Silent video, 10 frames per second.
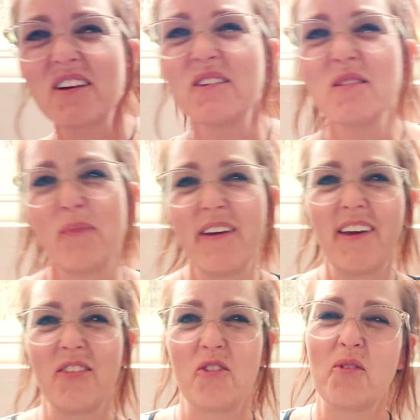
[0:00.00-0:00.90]
always
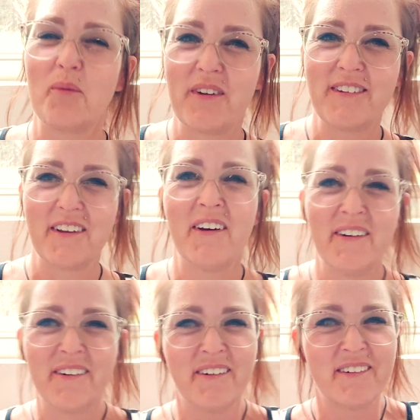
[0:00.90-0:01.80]
peeking through the
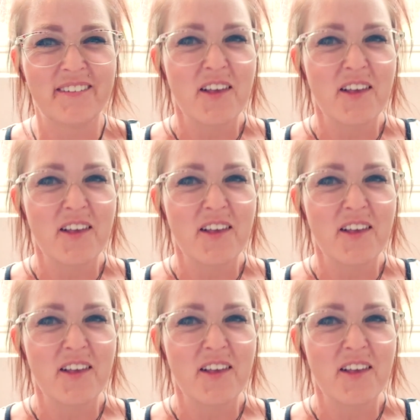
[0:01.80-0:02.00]
windows.